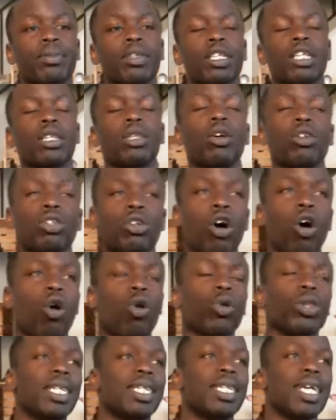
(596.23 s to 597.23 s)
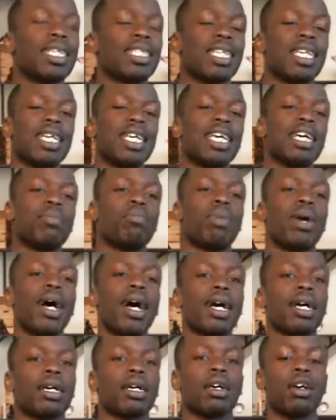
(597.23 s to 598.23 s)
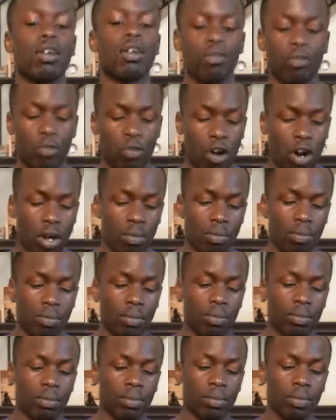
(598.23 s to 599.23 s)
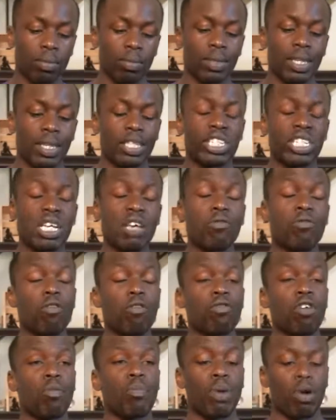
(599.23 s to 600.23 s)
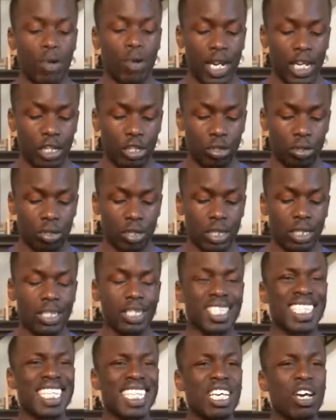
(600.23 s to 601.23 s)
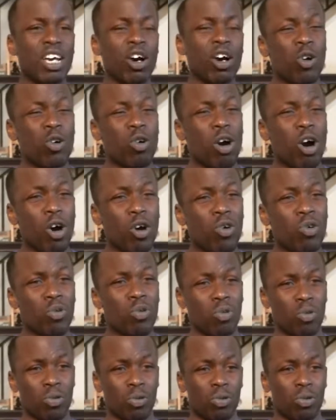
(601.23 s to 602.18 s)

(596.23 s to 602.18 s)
Not only does he hear back from the chief of operations, COO.